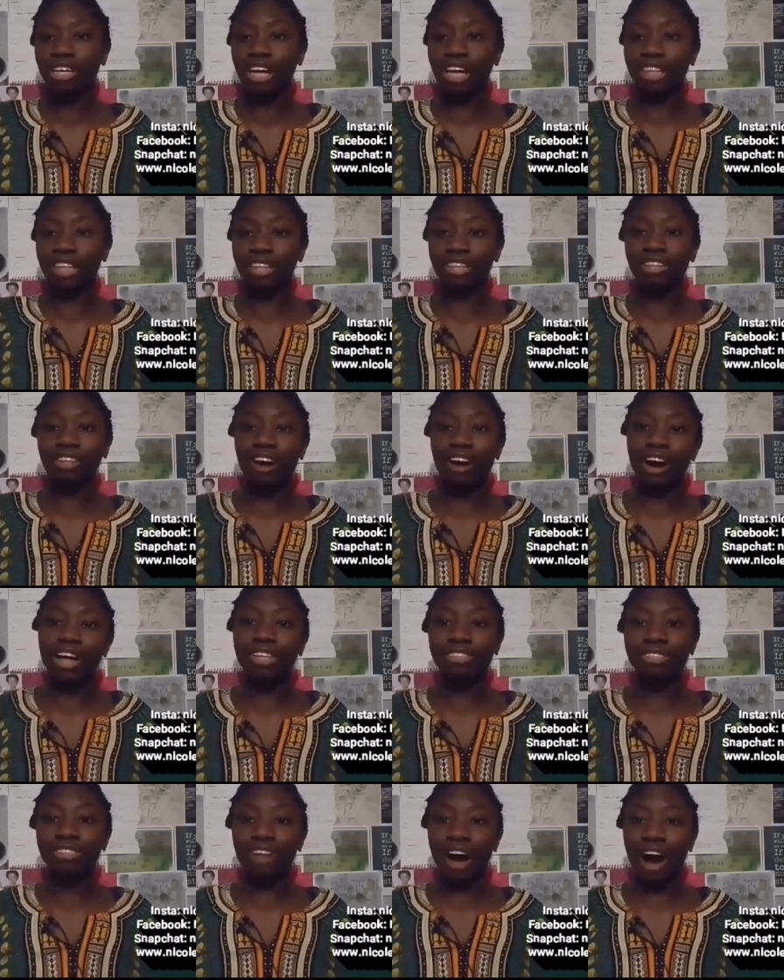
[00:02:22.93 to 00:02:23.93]
in the
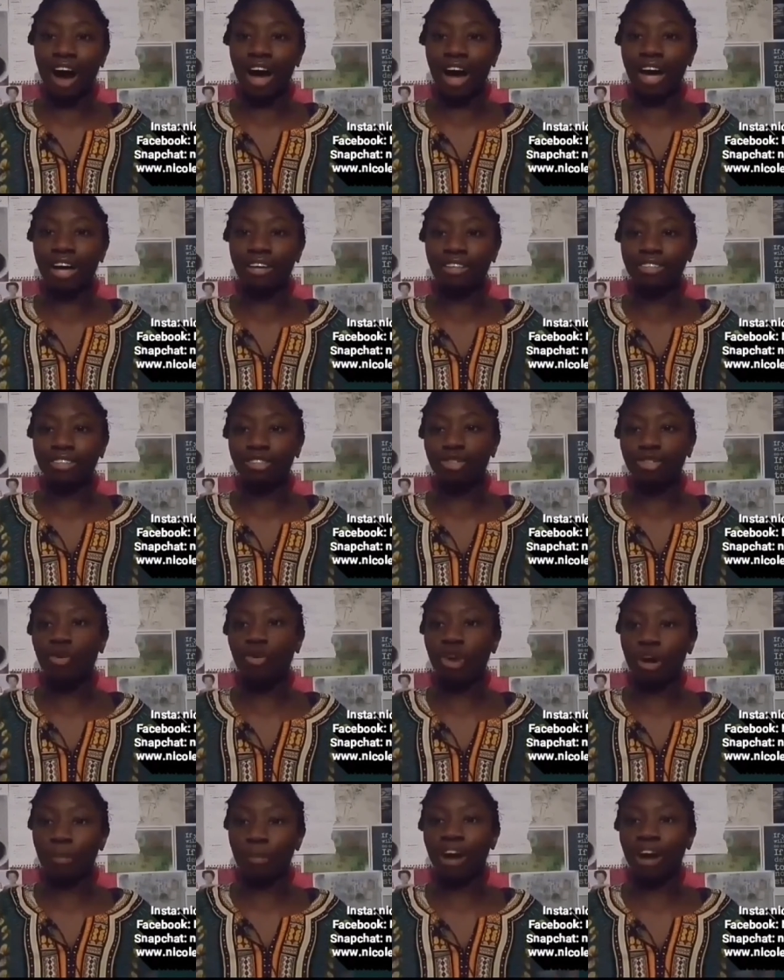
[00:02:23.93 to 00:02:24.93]
night i
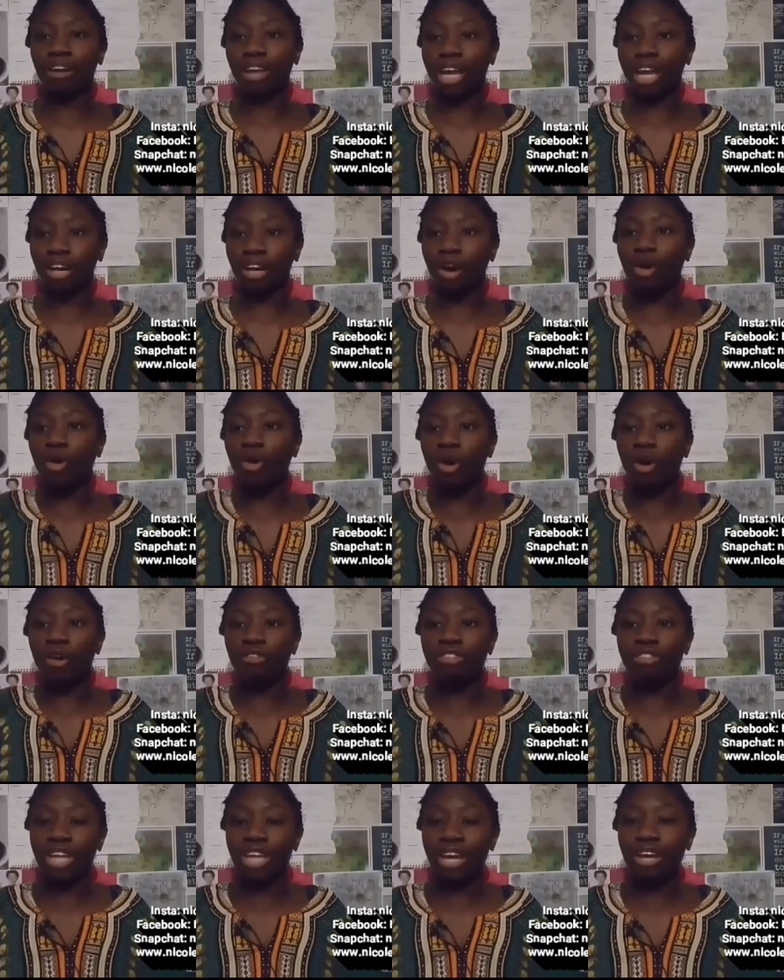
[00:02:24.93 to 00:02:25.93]
talk about like a lot of
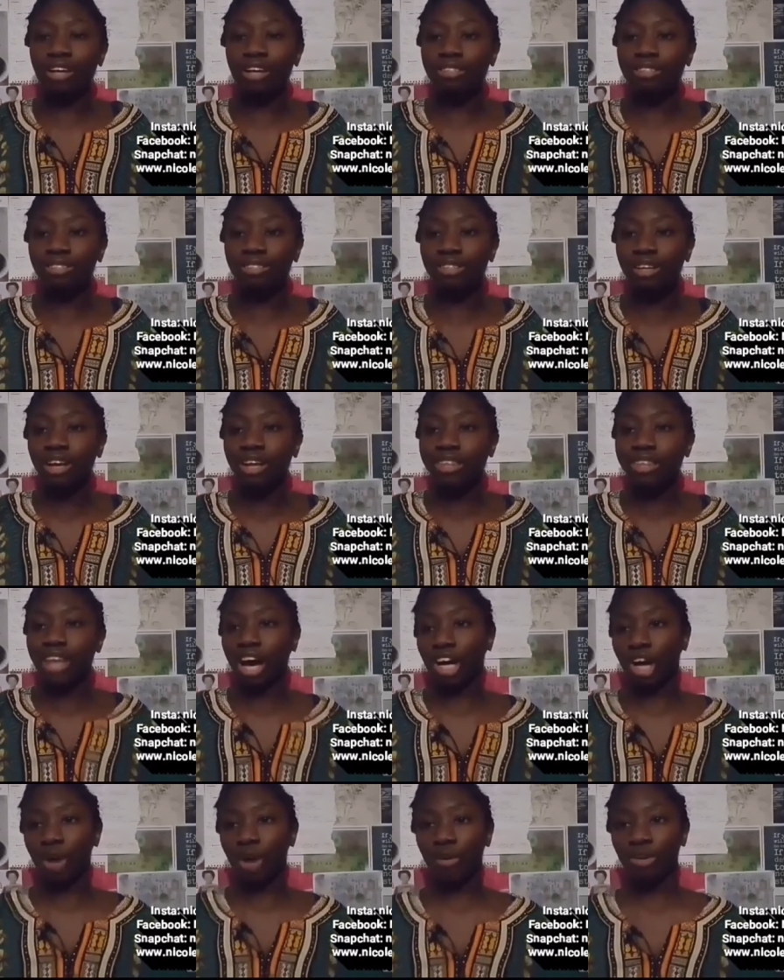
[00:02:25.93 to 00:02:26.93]
things
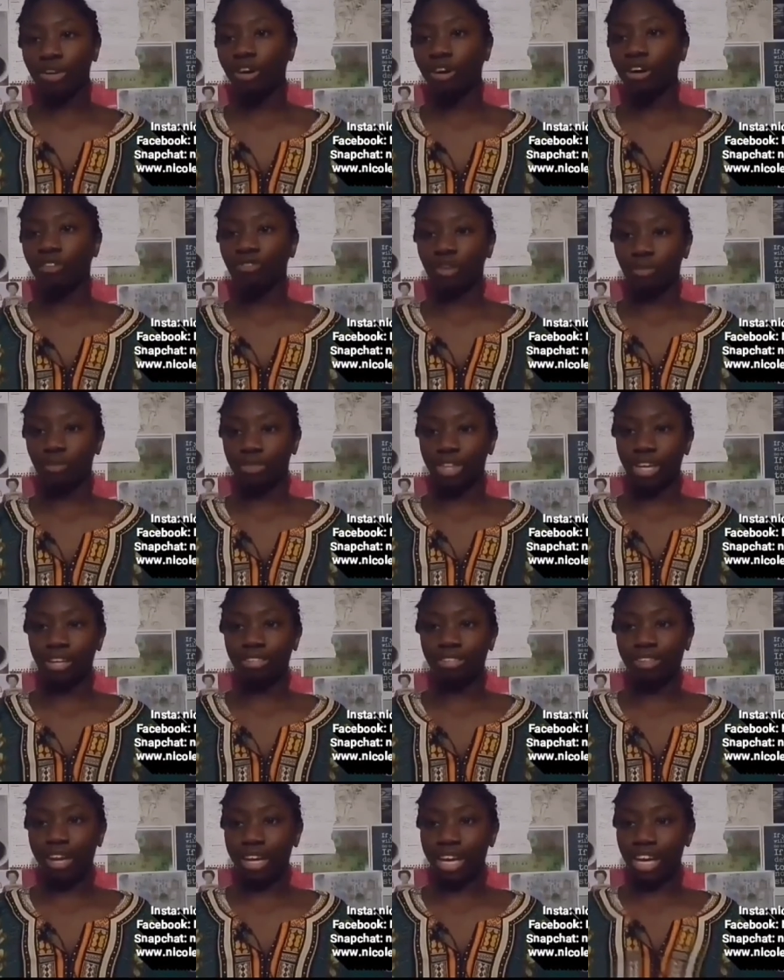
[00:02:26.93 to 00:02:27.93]
that are going on from
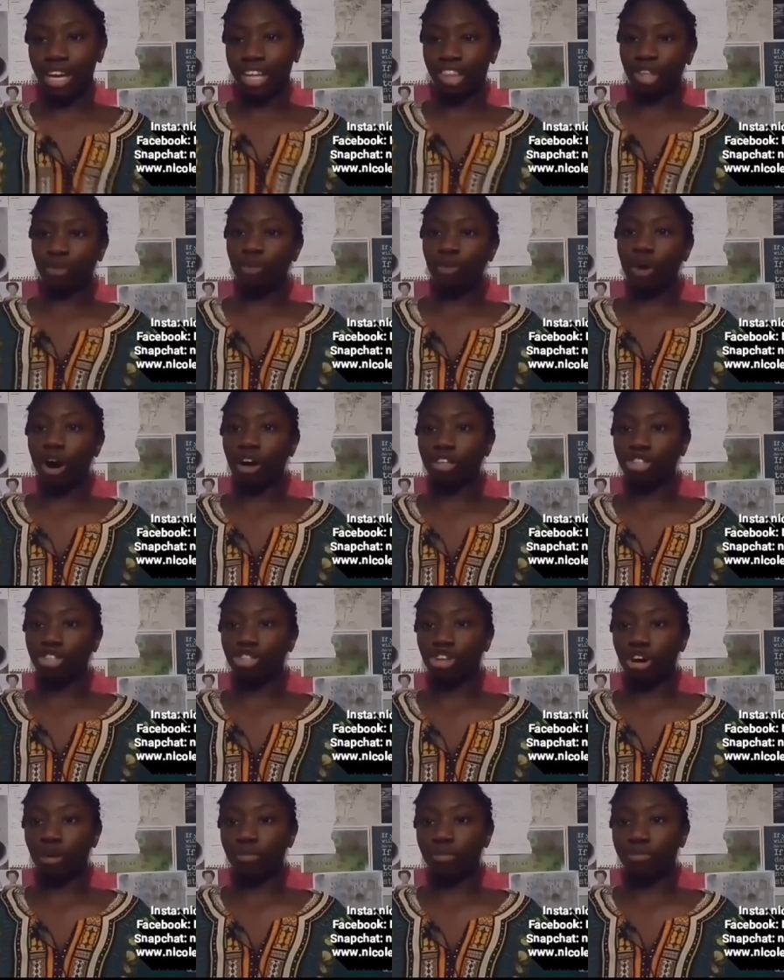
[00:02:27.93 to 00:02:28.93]
things like in the
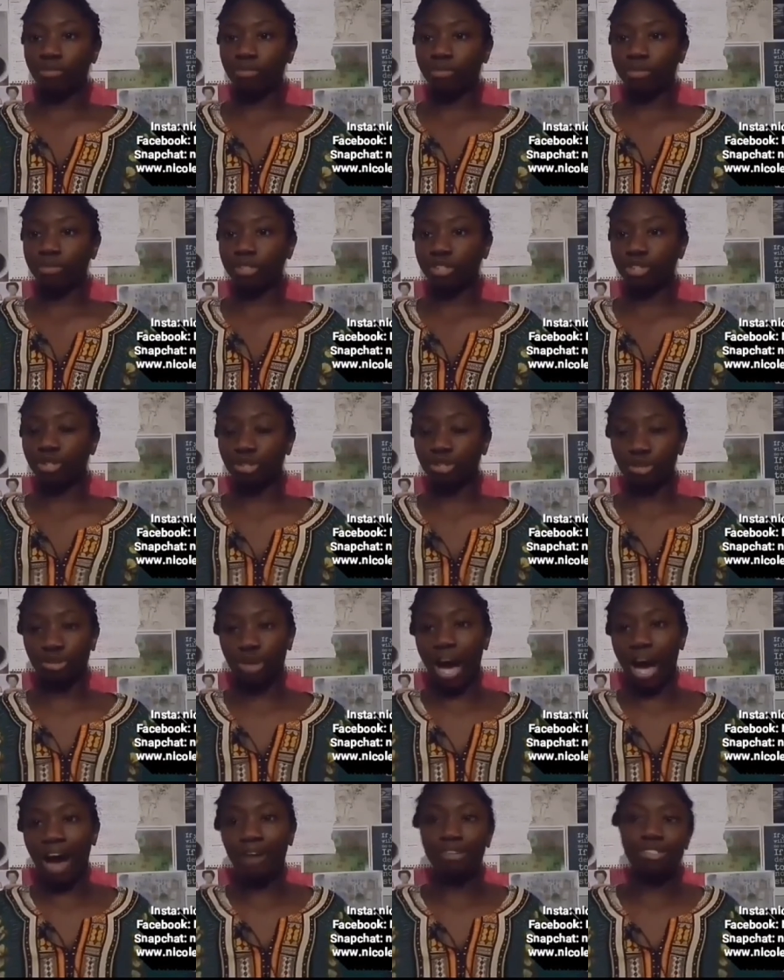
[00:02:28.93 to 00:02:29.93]
workshop to
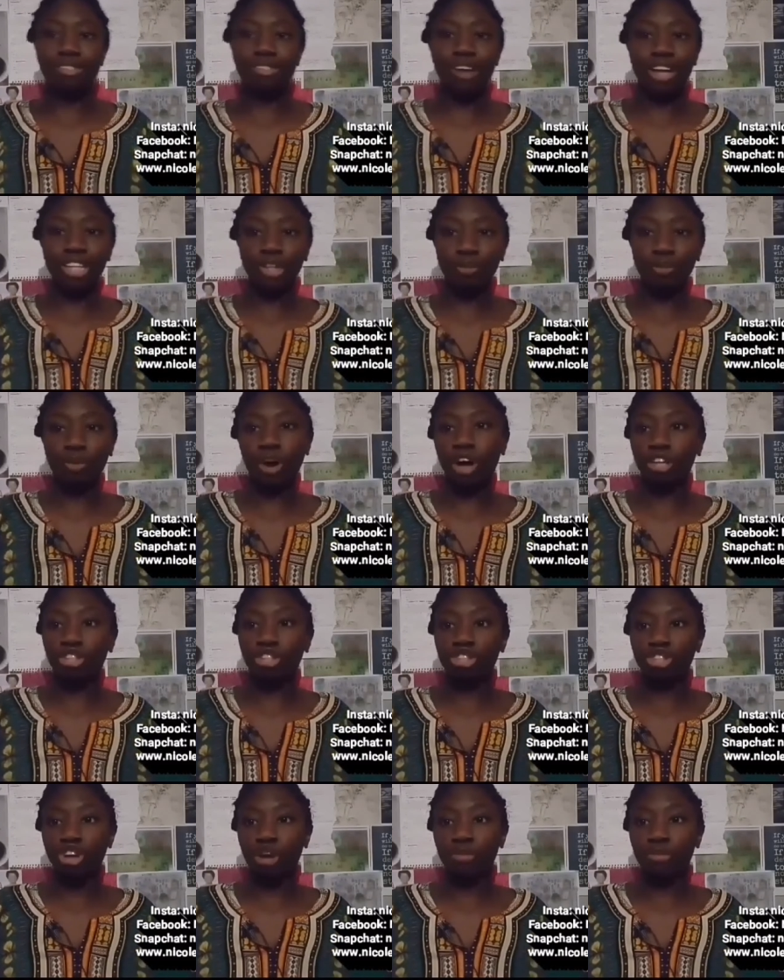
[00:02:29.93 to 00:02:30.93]
outside the
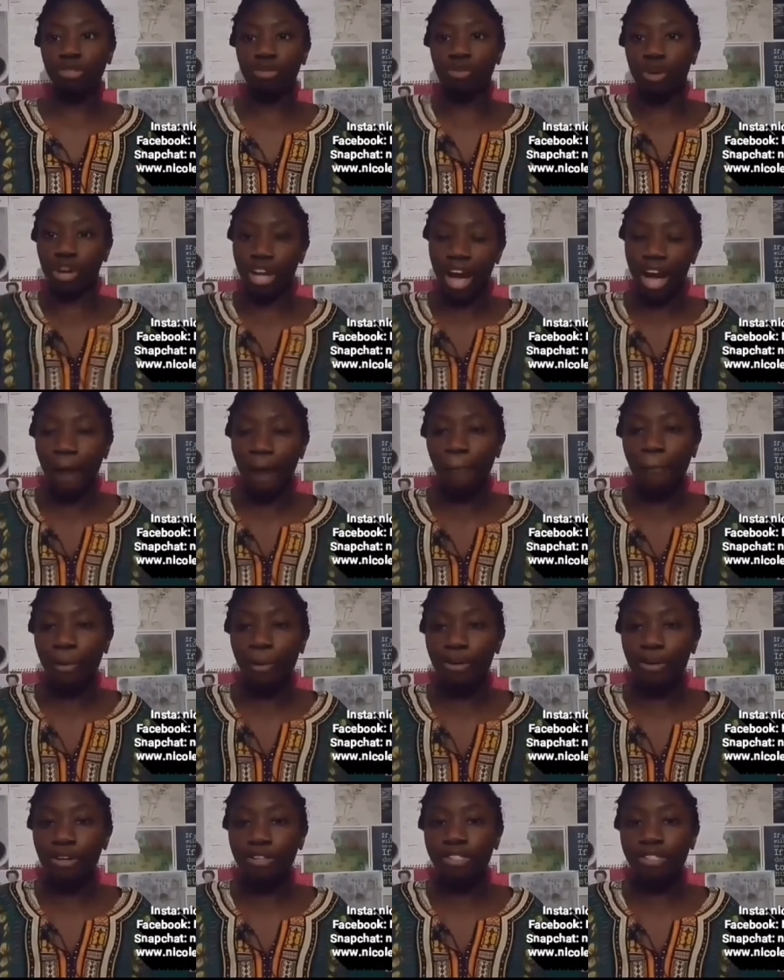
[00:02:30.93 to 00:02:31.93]
workshop to on
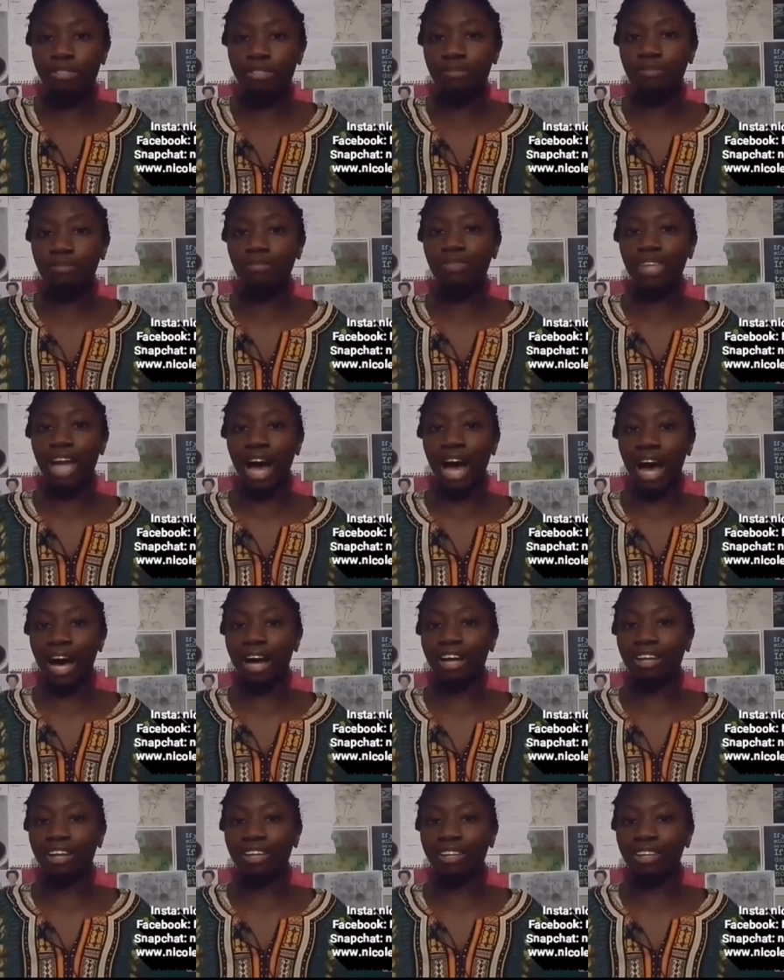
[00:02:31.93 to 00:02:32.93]
campus
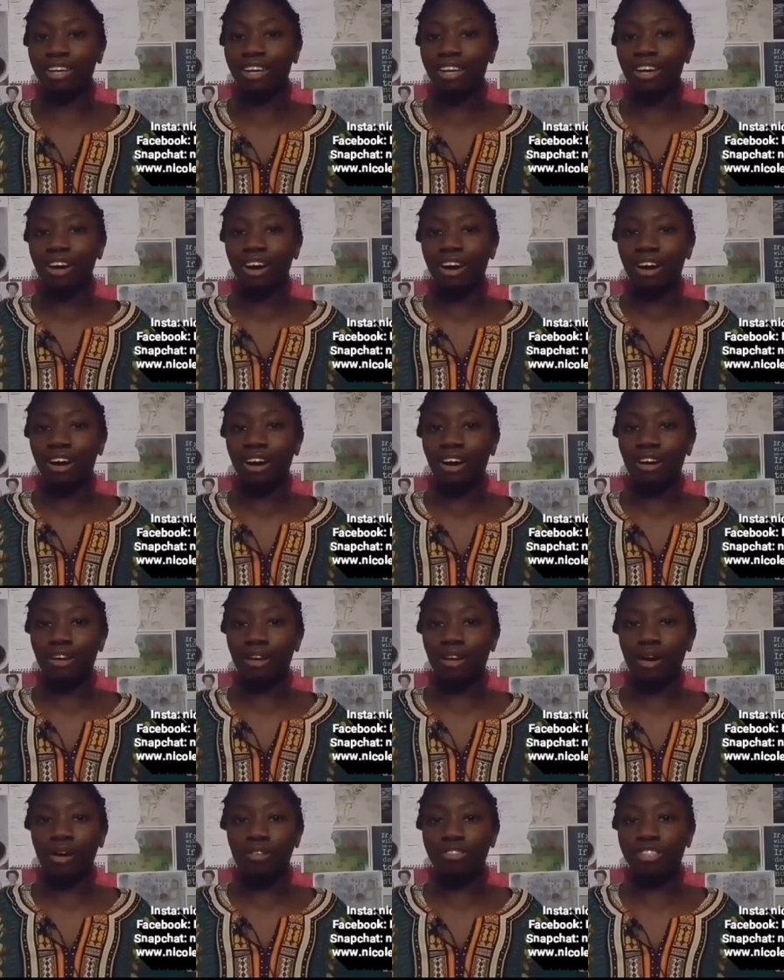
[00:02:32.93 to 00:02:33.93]
and a
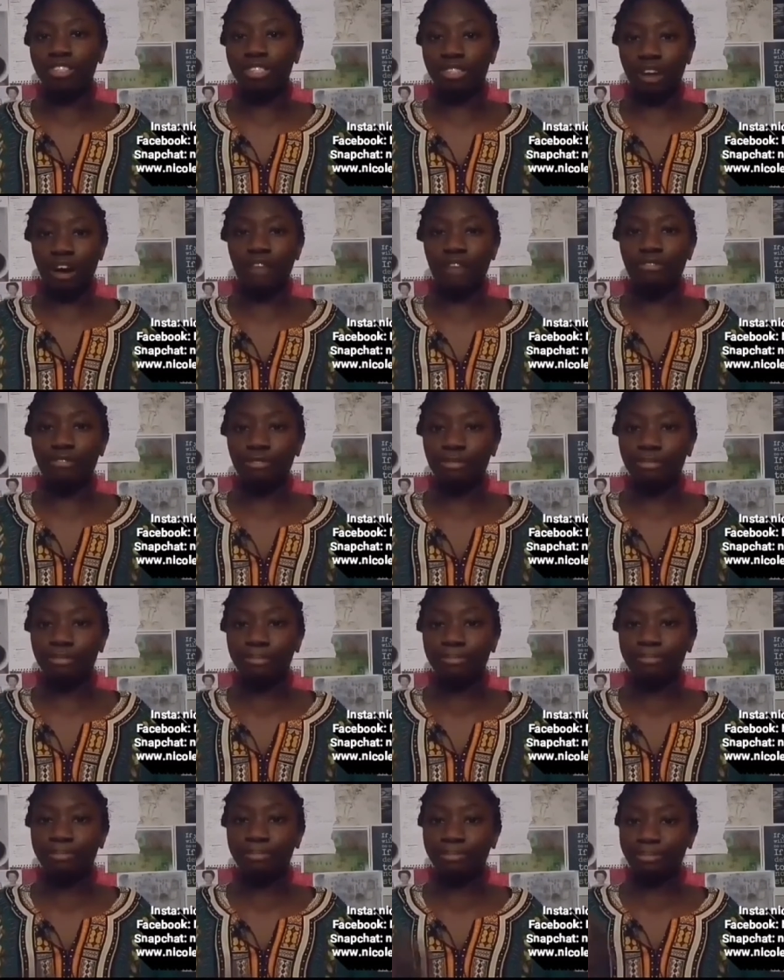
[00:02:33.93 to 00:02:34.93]
lot of stuff
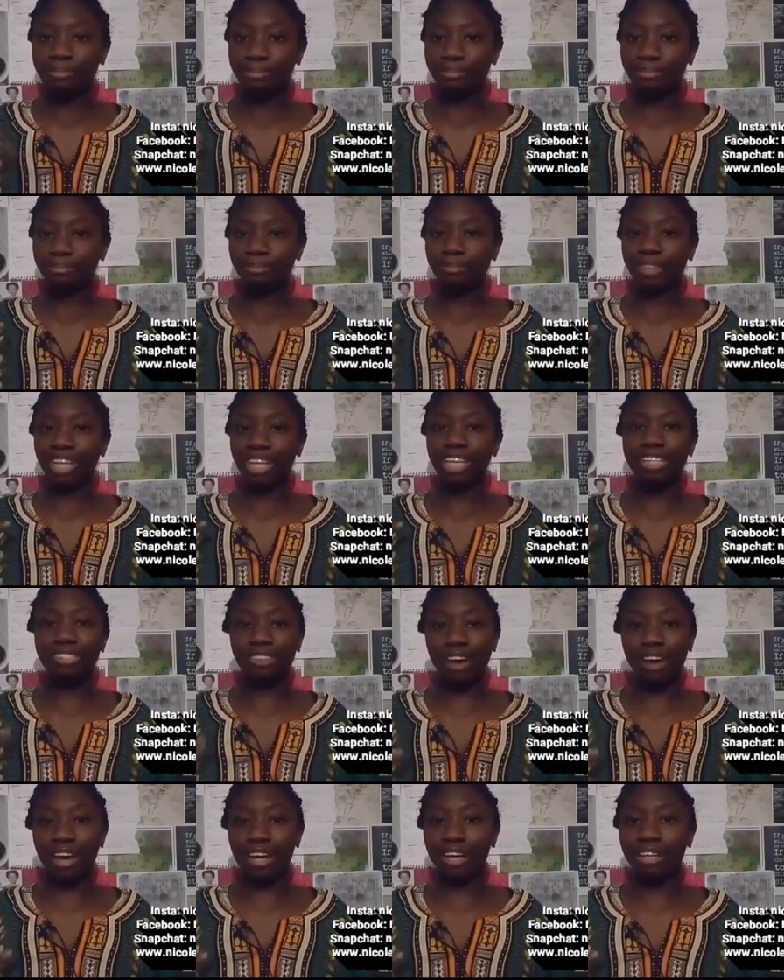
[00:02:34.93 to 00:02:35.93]
it's
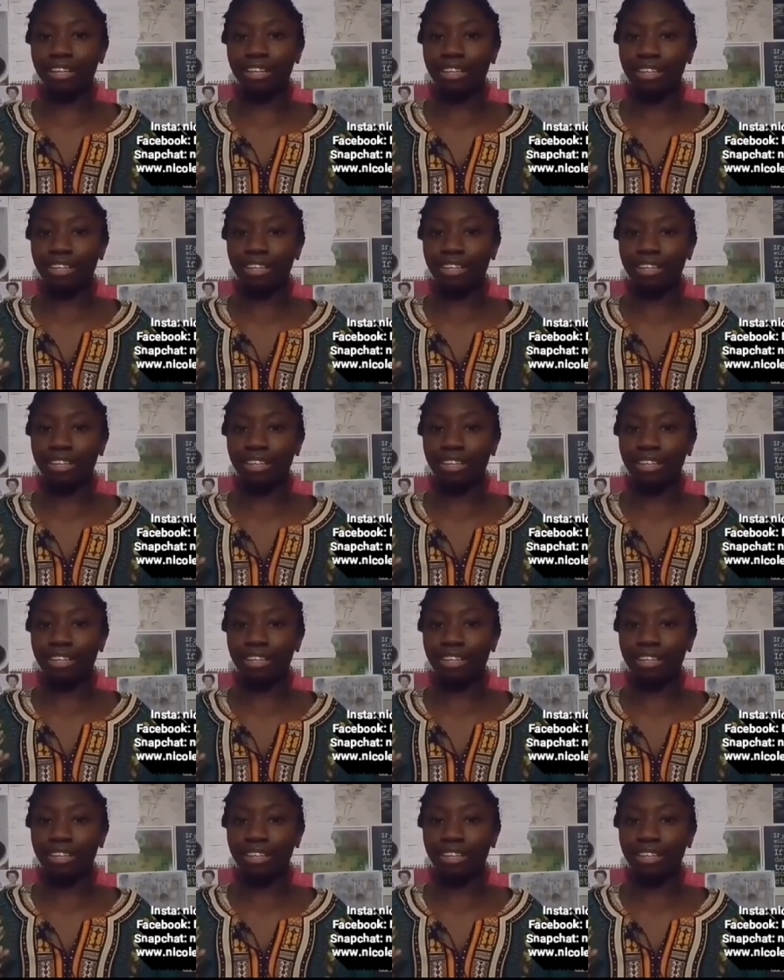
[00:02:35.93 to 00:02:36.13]
like